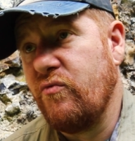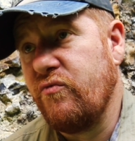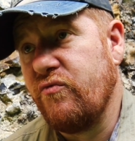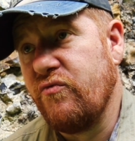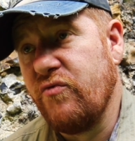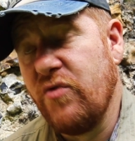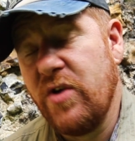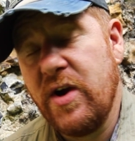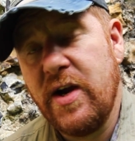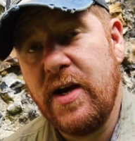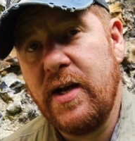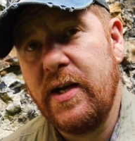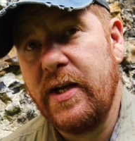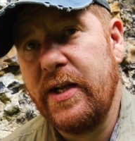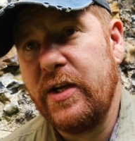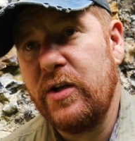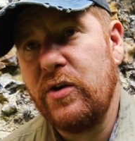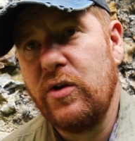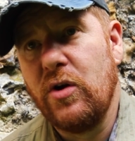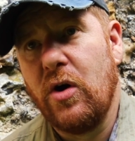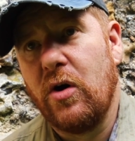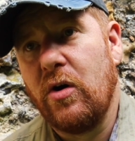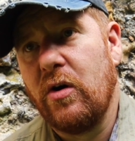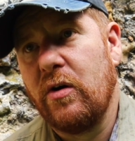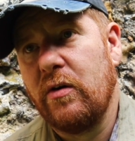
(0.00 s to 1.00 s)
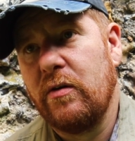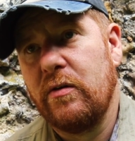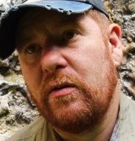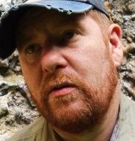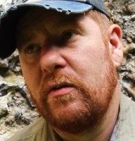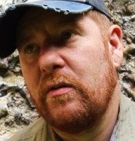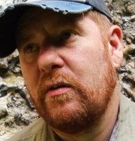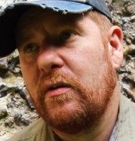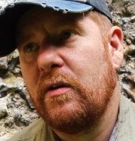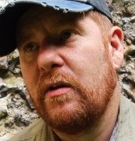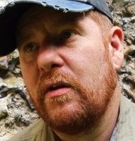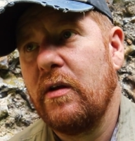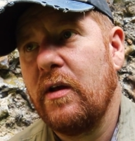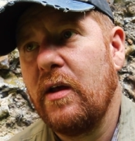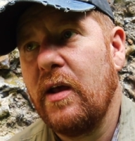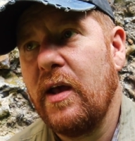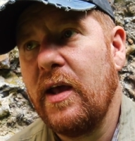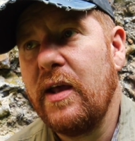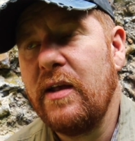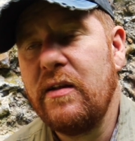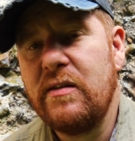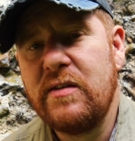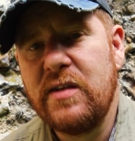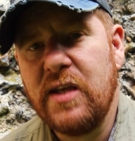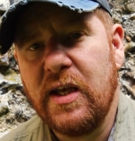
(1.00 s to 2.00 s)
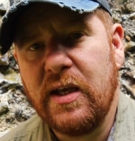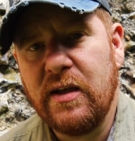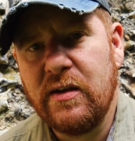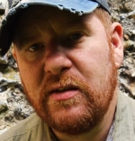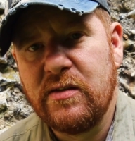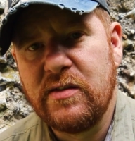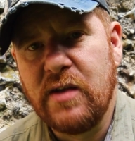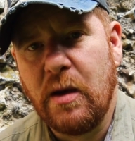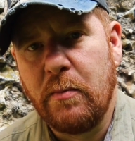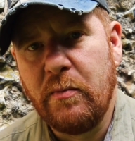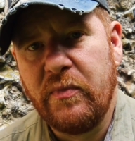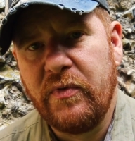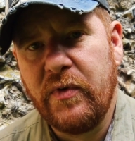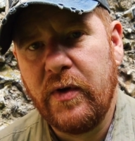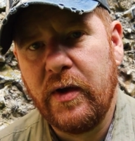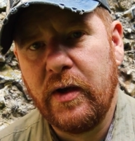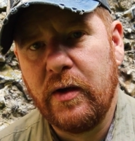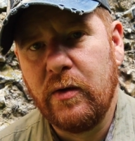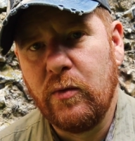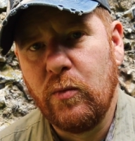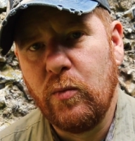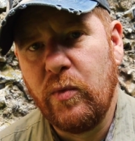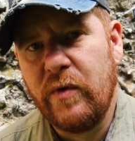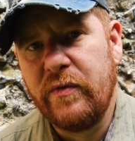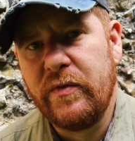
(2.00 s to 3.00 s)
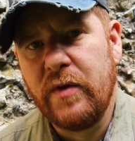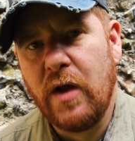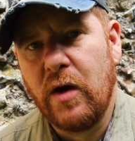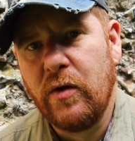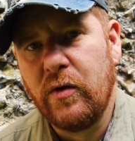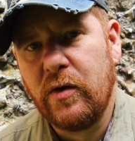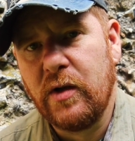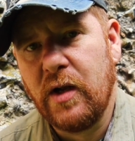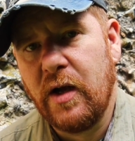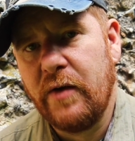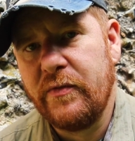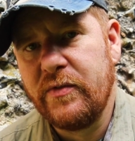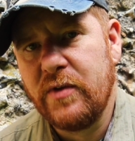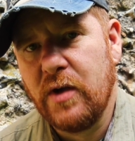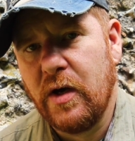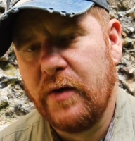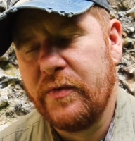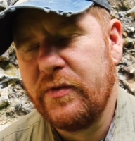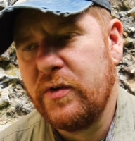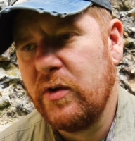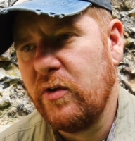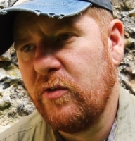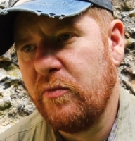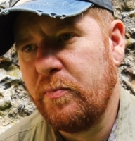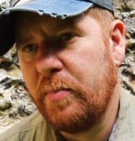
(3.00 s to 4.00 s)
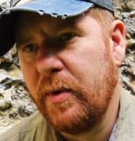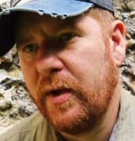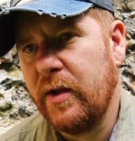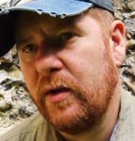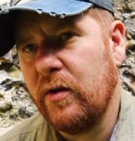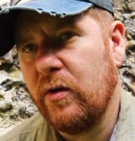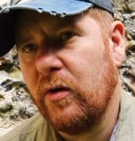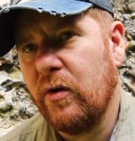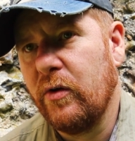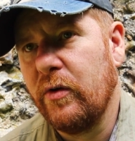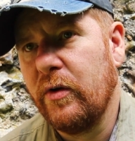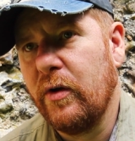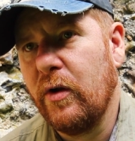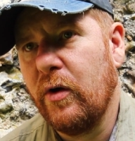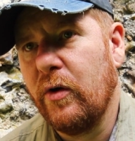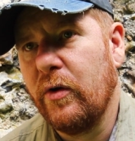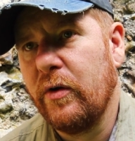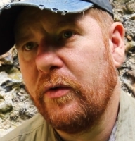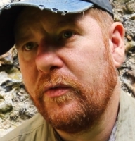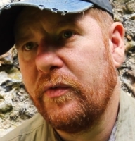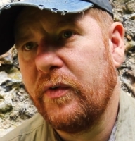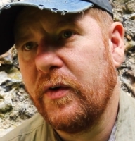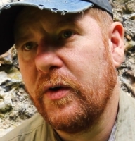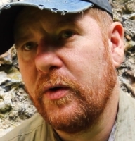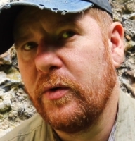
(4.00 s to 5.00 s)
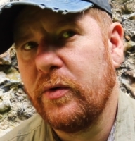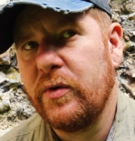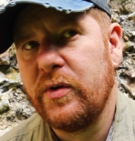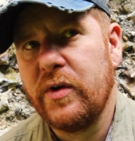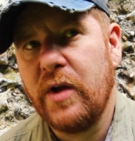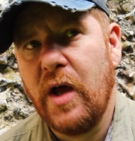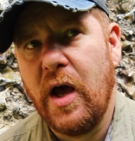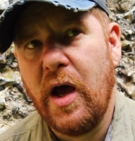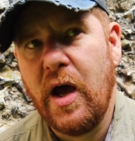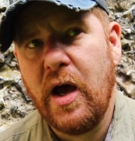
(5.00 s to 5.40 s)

really not eating something with no gloves after you've been on a field.